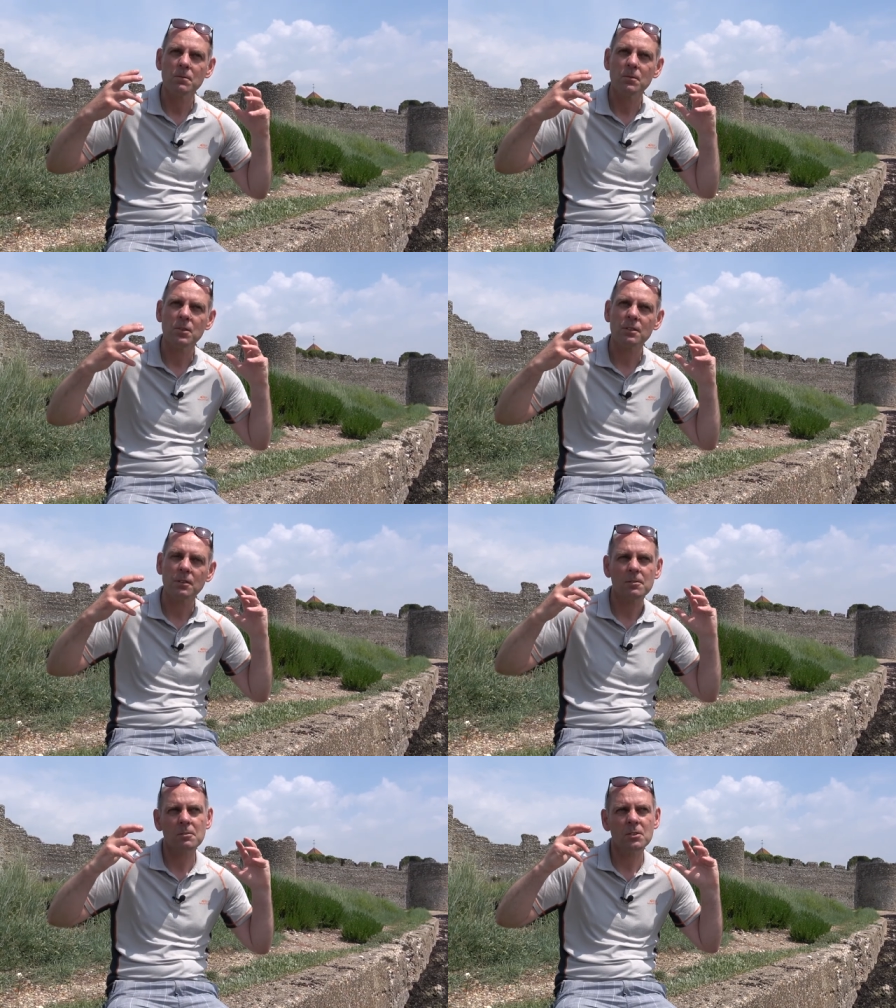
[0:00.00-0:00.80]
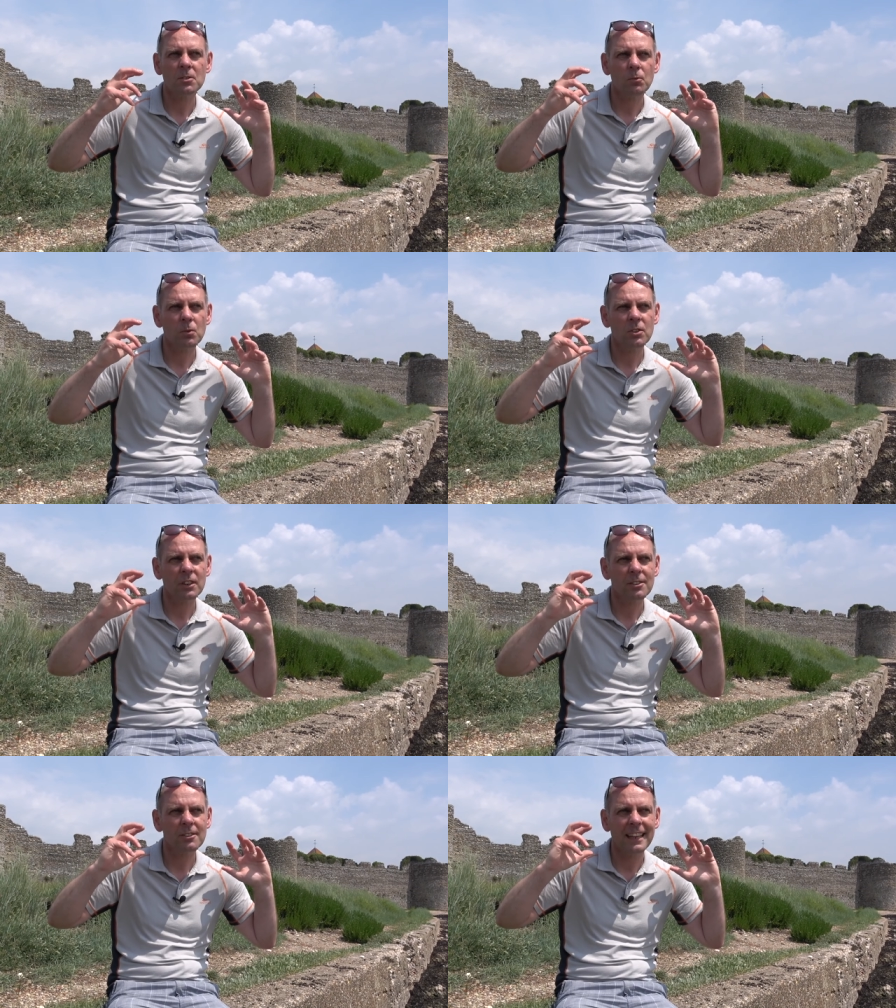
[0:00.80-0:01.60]
was, was, was
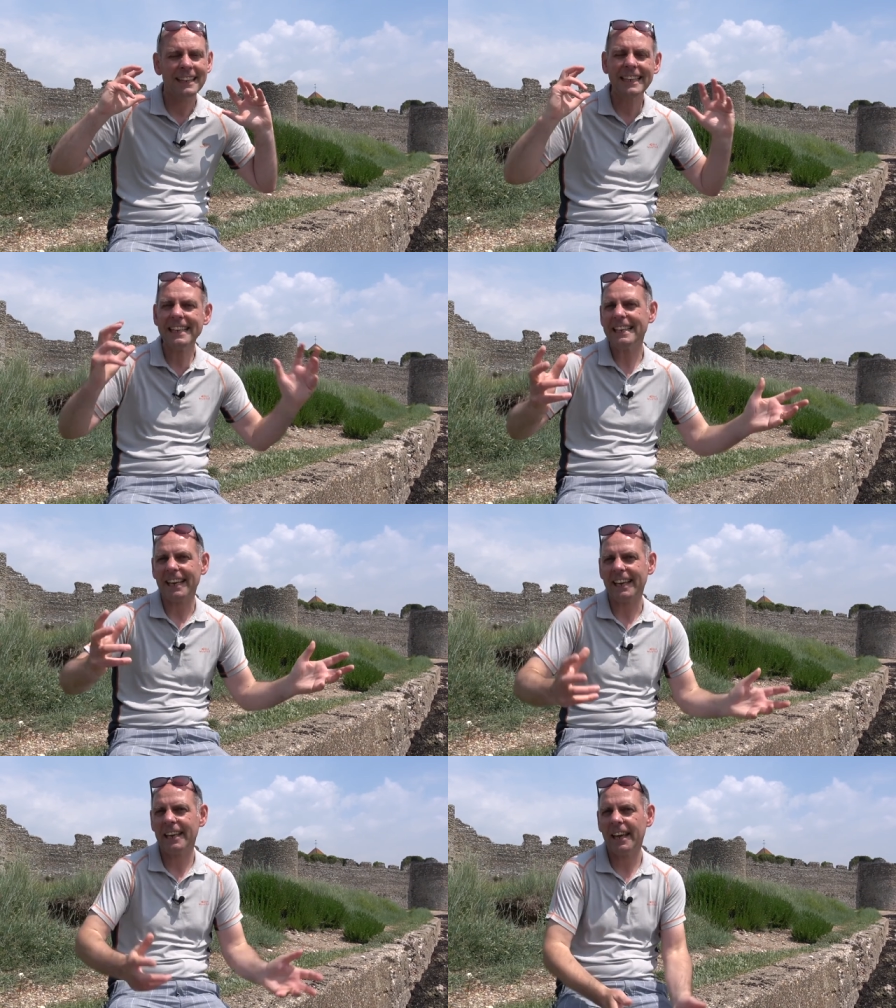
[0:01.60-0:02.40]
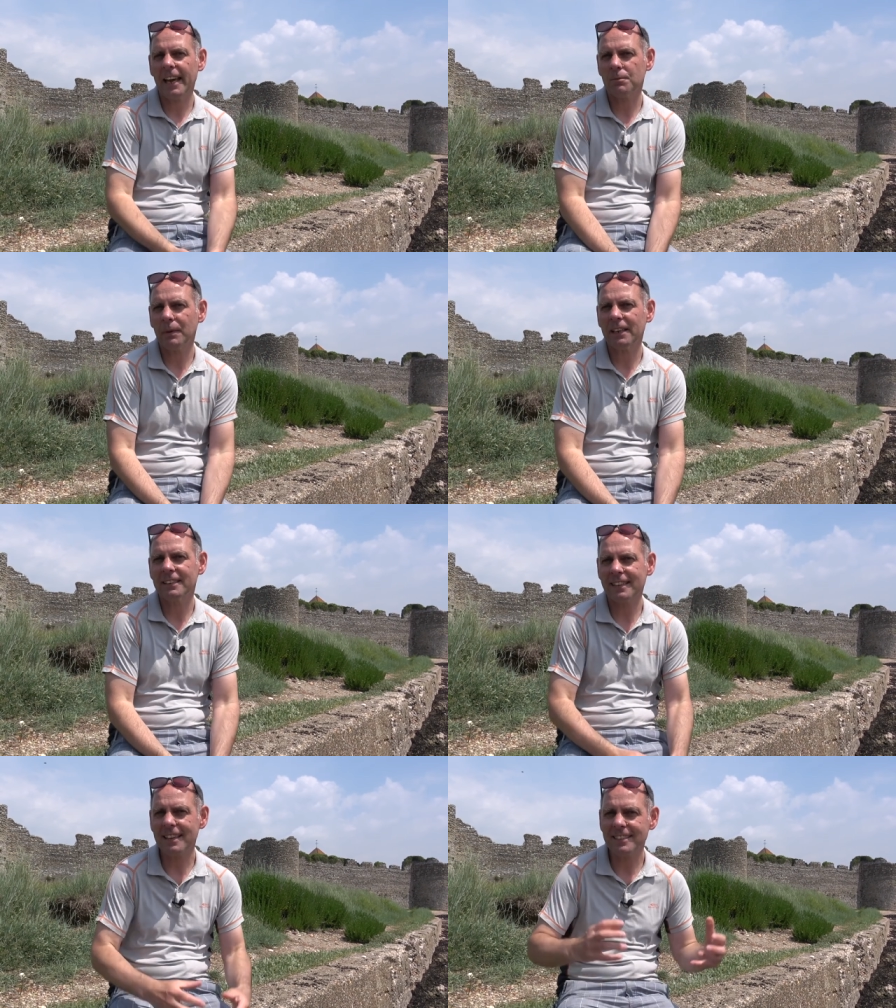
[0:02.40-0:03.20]
a, a leader. He had
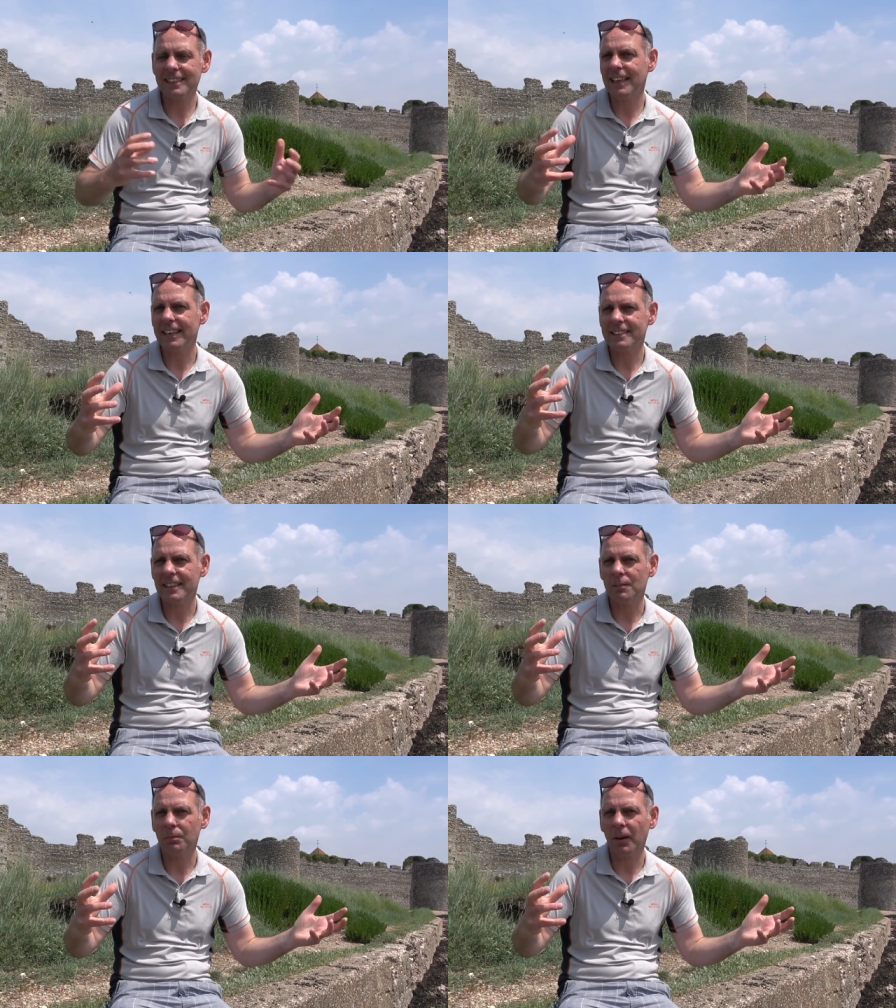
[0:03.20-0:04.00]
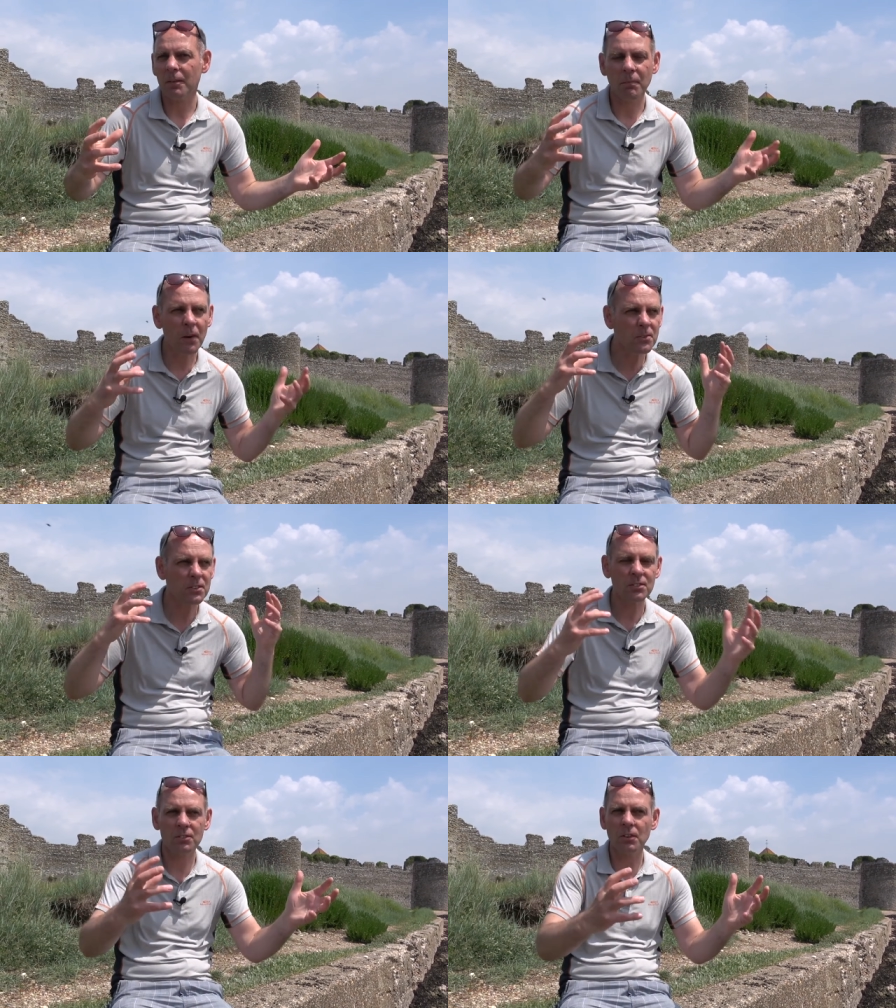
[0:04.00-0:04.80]
been designated by
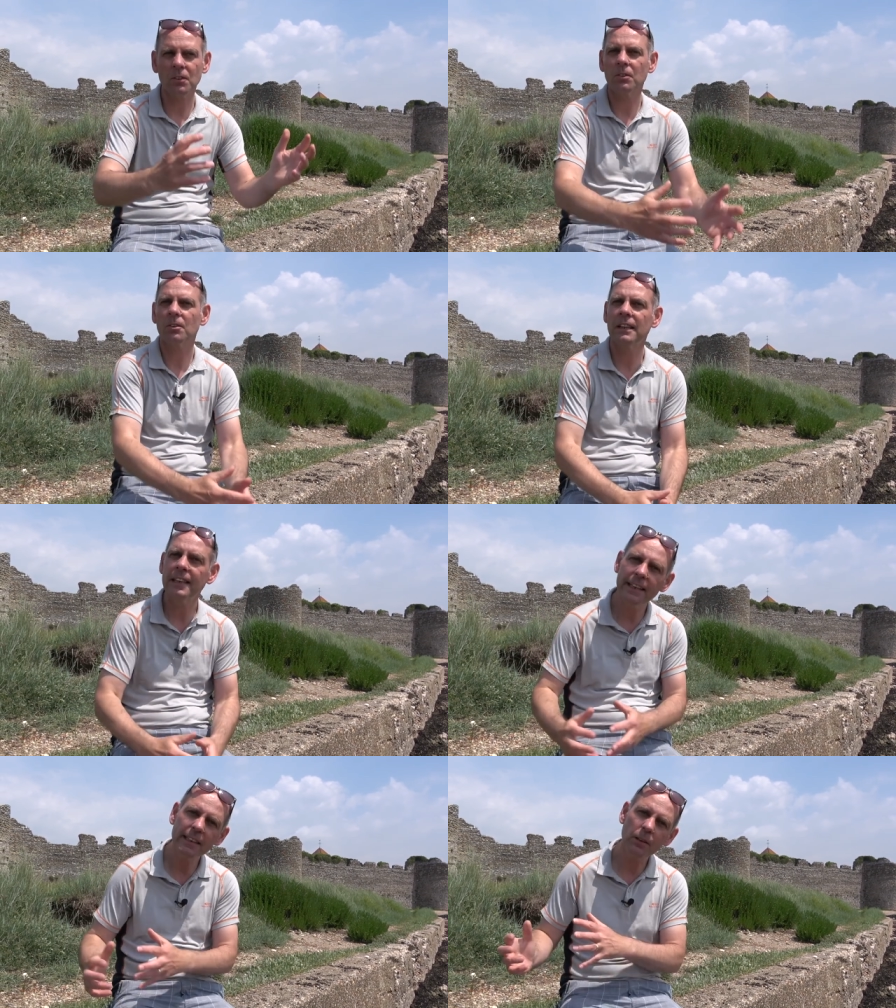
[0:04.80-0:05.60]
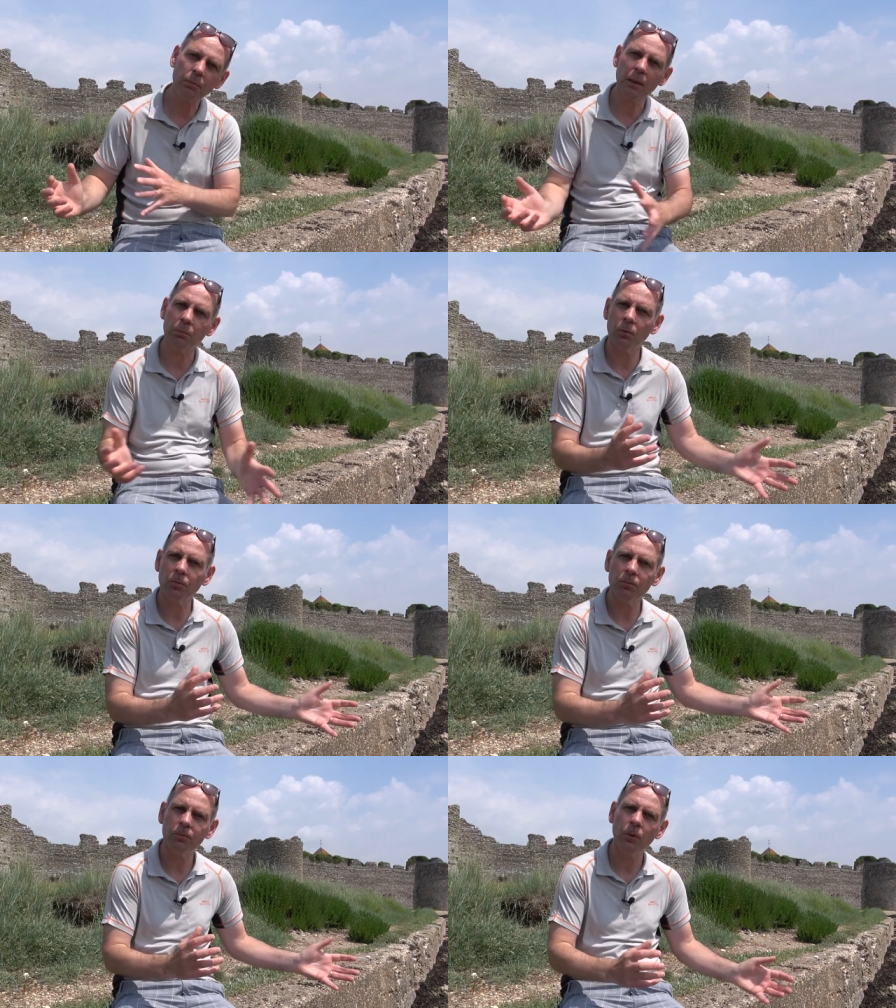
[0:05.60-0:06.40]
Moses to lead the people
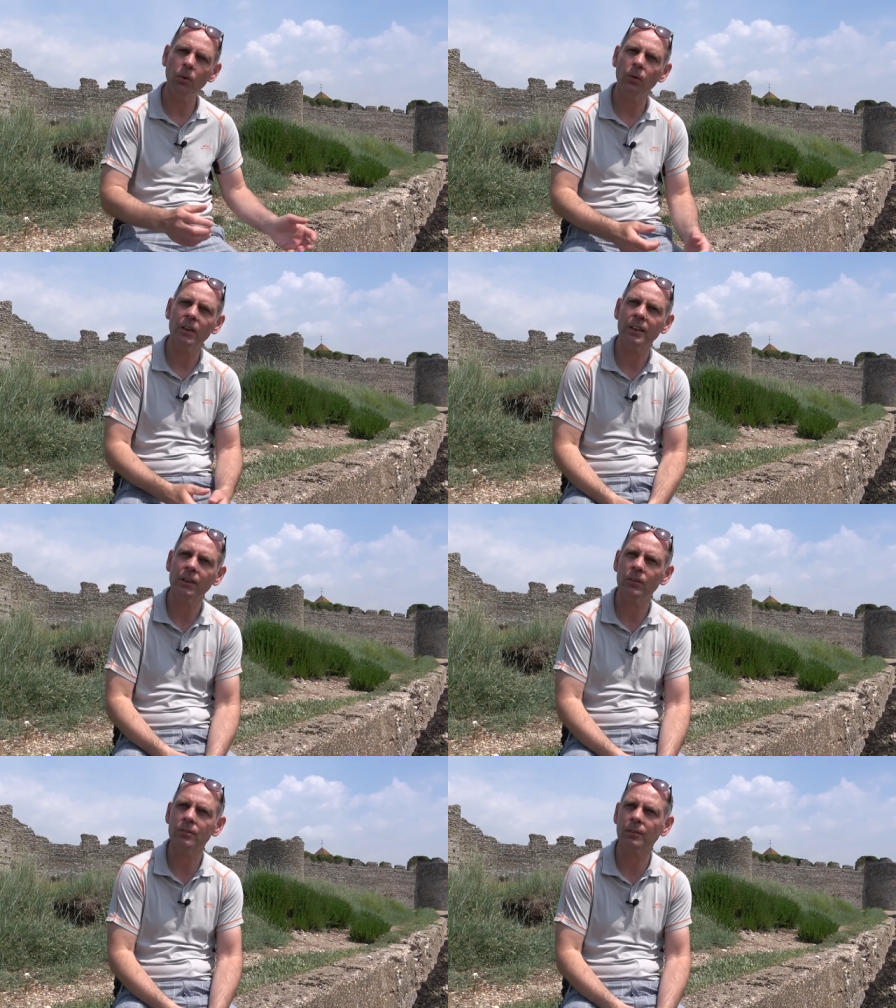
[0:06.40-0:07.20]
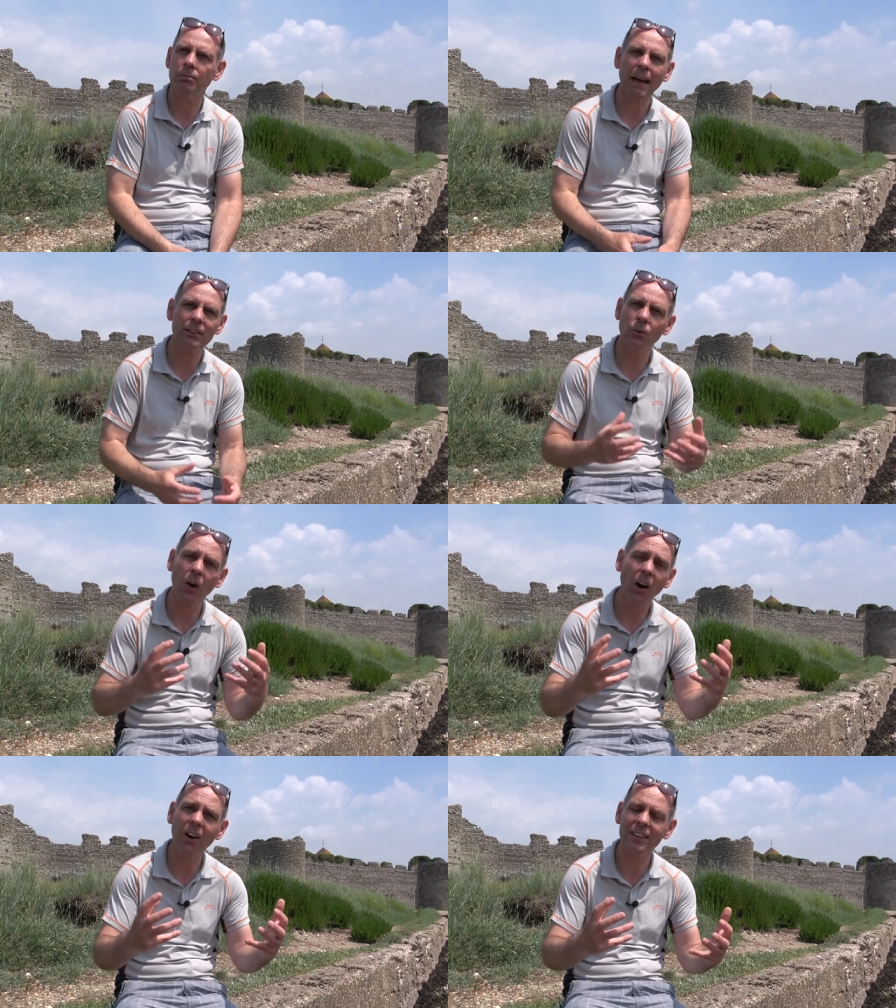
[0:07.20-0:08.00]
forward. He was battle
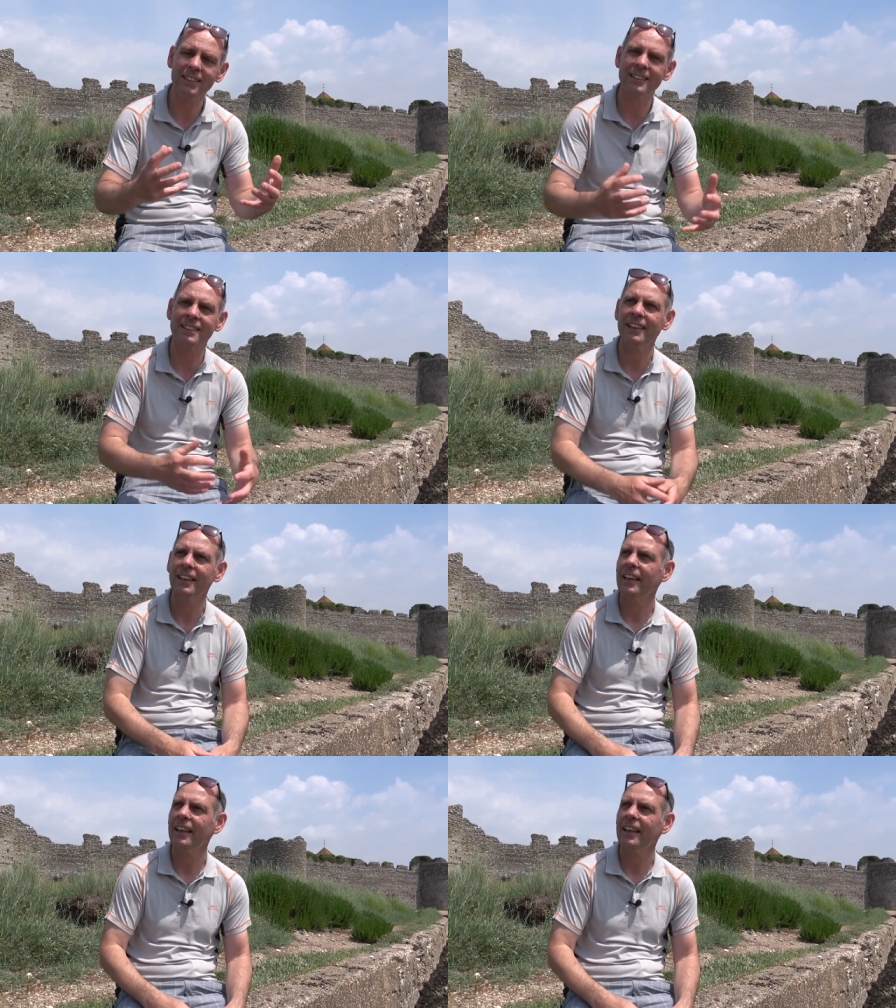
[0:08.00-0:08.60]
hardened.